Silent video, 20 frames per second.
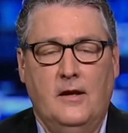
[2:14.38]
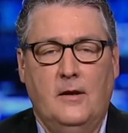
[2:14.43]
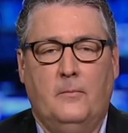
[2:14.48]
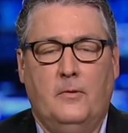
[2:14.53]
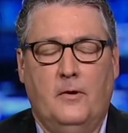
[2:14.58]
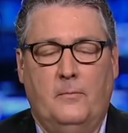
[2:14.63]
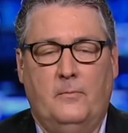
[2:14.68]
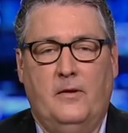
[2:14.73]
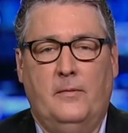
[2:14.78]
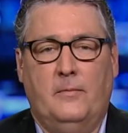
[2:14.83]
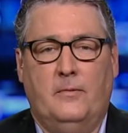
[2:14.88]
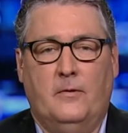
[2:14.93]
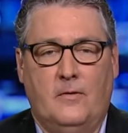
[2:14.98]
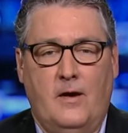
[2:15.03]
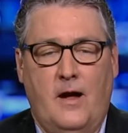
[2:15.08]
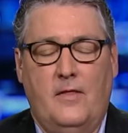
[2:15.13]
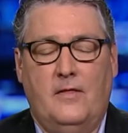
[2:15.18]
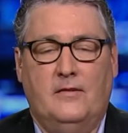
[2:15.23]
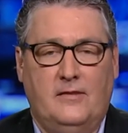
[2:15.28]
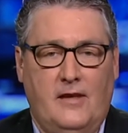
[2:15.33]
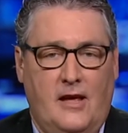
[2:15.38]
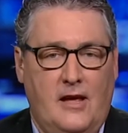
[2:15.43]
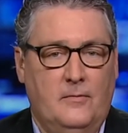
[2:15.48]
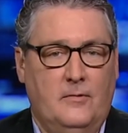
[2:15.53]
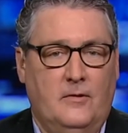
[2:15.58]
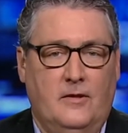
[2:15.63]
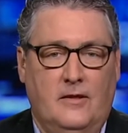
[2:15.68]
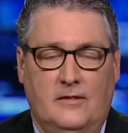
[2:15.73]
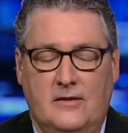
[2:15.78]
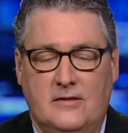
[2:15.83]
put people around the
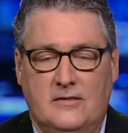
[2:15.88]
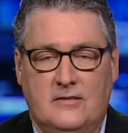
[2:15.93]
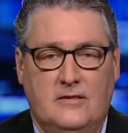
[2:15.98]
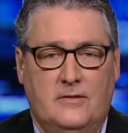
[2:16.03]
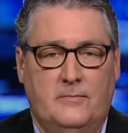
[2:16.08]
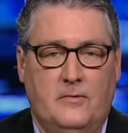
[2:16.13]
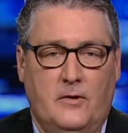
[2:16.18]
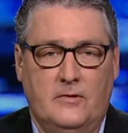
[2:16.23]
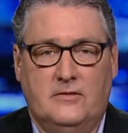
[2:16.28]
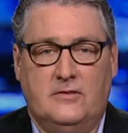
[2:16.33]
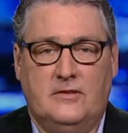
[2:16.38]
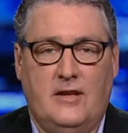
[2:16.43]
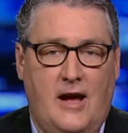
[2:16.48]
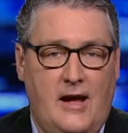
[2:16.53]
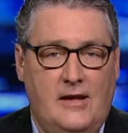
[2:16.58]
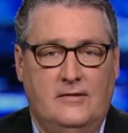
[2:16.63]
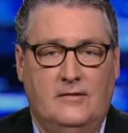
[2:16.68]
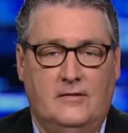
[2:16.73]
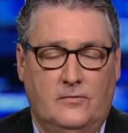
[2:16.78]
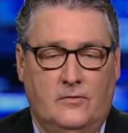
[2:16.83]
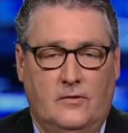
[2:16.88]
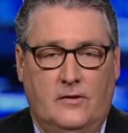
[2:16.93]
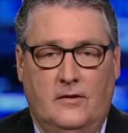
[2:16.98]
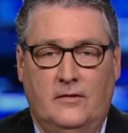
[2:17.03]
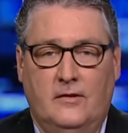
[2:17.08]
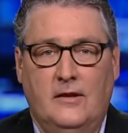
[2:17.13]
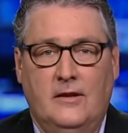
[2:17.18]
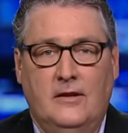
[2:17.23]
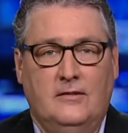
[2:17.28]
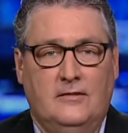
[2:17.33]
table and listen to both sides and sort
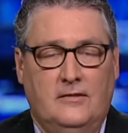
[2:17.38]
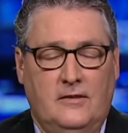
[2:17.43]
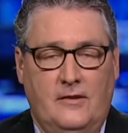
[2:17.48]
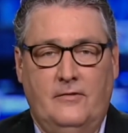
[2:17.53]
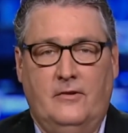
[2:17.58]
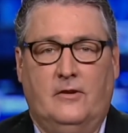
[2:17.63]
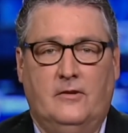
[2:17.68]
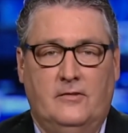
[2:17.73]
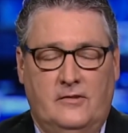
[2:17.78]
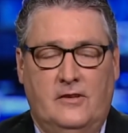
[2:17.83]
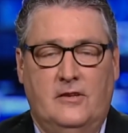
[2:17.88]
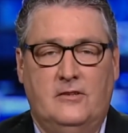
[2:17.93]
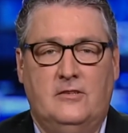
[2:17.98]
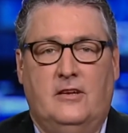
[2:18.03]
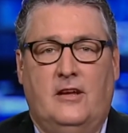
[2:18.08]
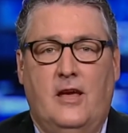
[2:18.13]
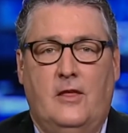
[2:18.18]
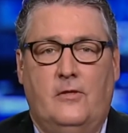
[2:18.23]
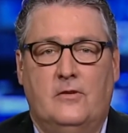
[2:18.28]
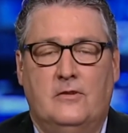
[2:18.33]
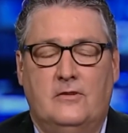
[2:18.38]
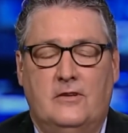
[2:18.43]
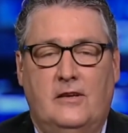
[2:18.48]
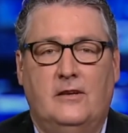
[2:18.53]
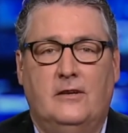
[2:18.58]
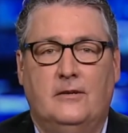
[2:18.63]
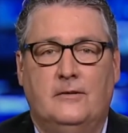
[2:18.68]
of see if you he can stitch together deal. He was the deal